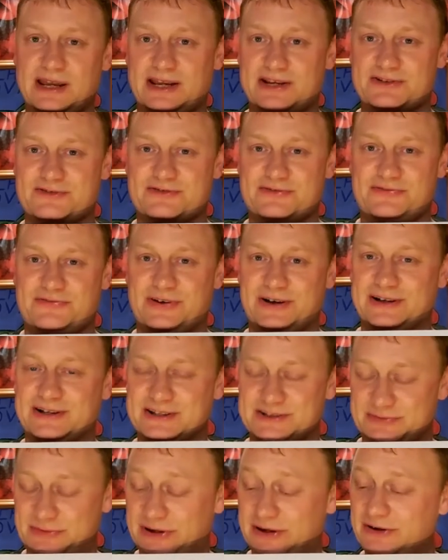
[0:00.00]
extra fun
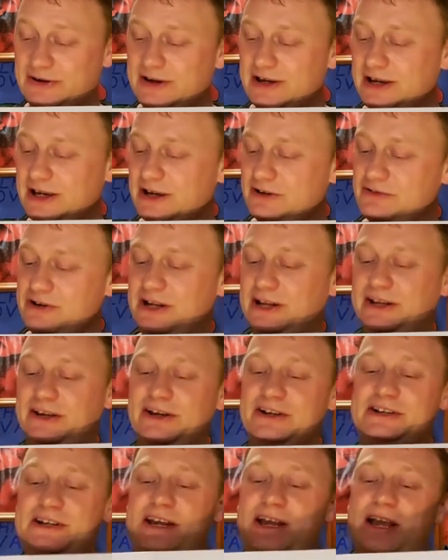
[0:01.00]
as well, really
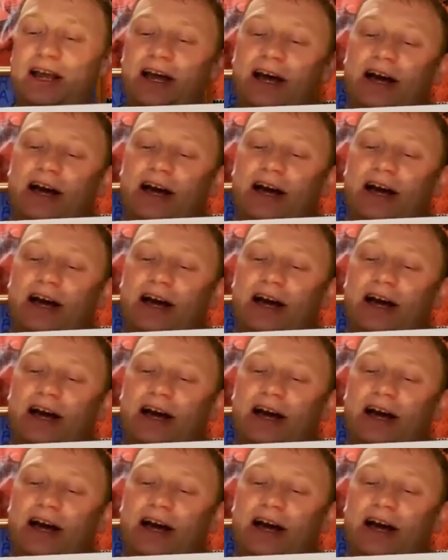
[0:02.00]
good.